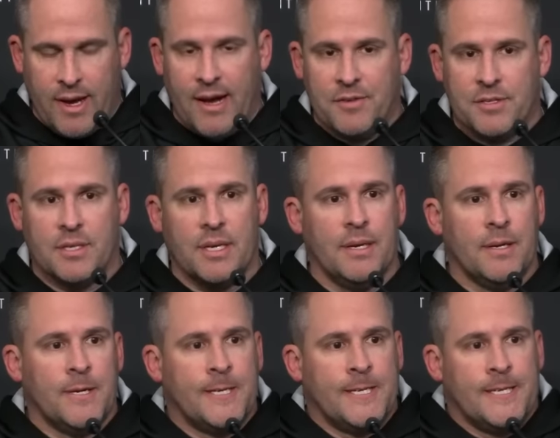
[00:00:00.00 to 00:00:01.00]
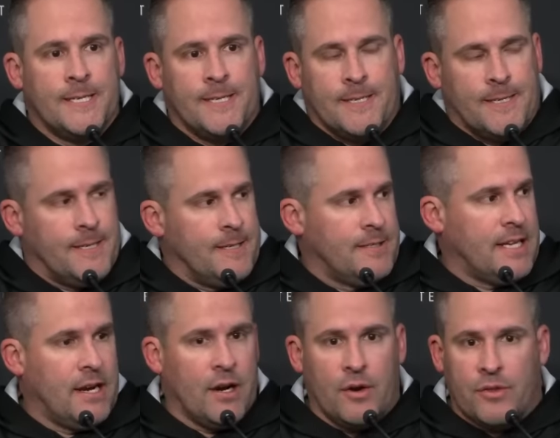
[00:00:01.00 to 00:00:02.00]
obviously
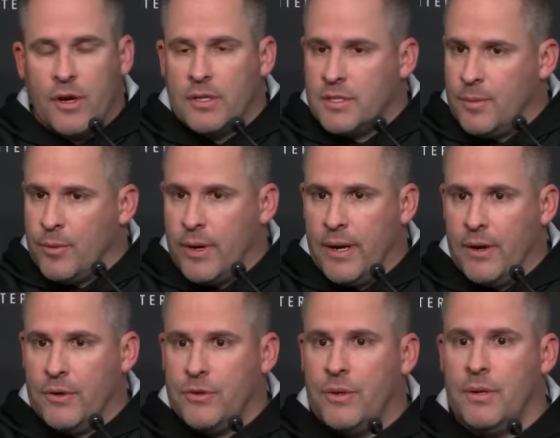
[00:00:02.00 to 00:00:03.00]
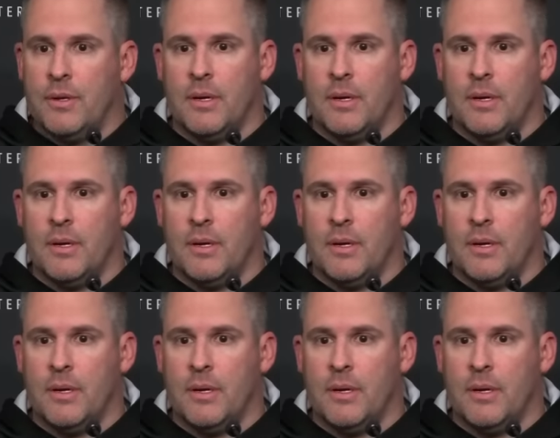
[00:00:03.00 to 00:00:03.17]
sending our thoughts and prayers